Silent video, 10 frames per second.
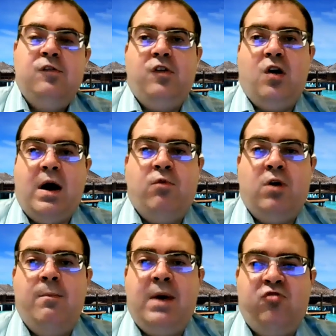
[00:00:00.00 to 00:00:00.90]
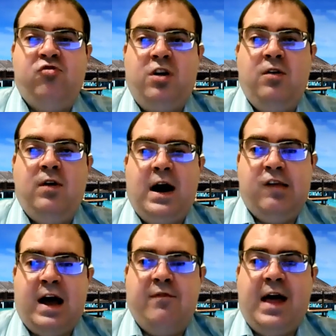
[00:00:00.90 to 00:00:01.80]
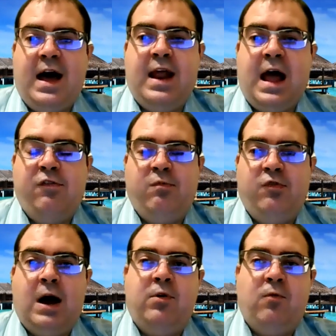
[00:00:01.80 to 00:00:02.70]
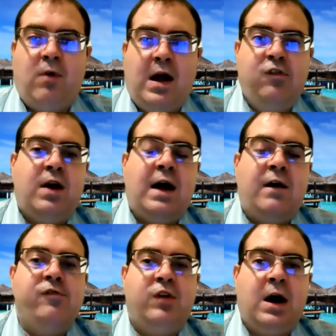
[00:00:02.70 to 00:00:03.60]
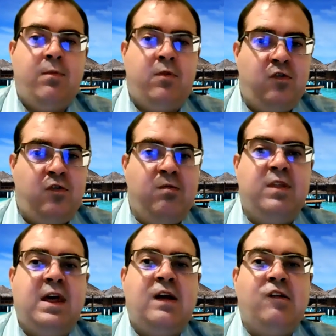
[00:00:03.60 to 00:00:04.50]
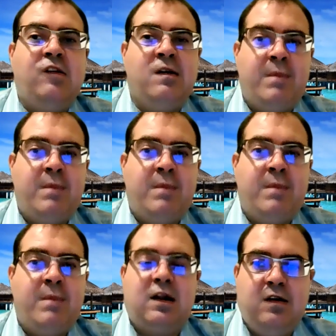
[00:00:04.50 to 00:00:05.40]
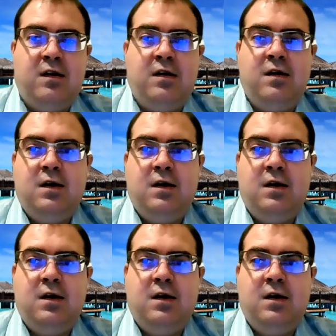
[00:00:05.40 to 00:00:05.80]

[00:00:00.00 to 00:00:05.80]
So I want to make sure you guys have that and have some time to rest or have some time to do some things that maybe you've neglected.